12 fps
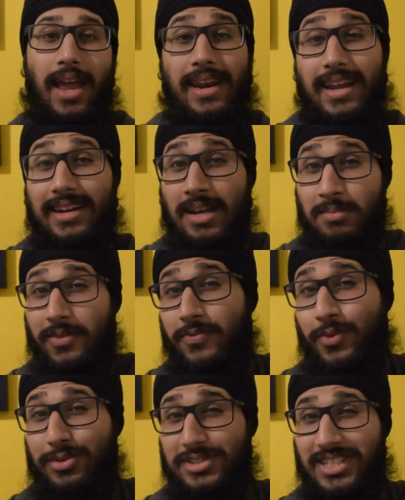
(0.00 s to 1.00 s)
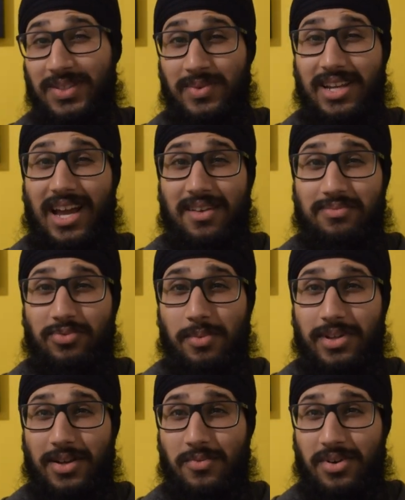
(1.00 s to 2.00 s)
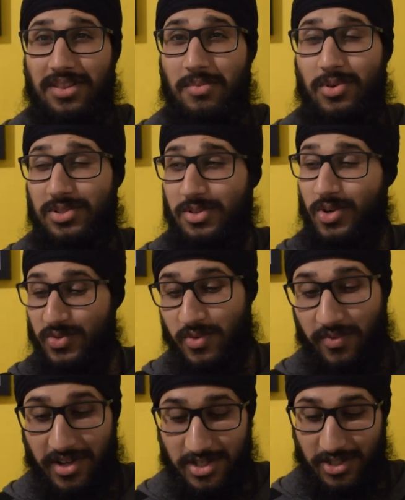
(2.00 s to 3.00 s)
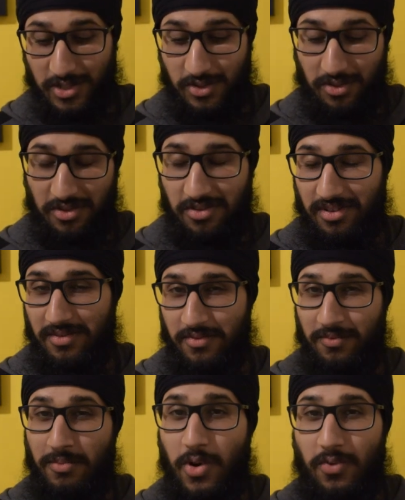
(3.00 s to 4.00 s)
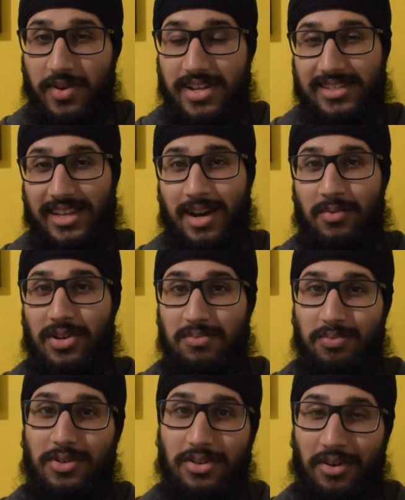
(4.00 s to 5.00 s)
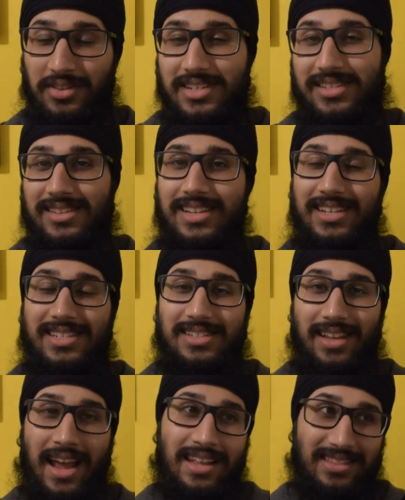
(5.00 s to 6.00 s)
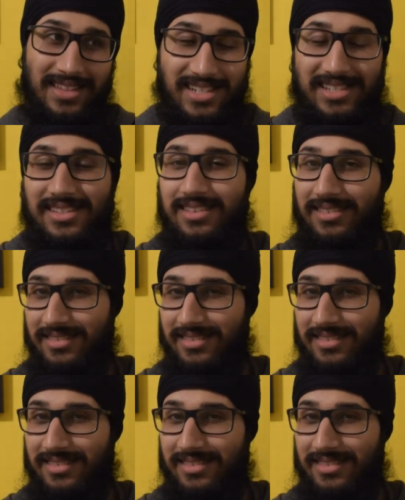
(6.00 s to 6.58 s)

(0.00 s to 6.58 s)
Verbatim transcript: And at number 14, we have probably one of the most controversial movies that I'm going to put on this list at this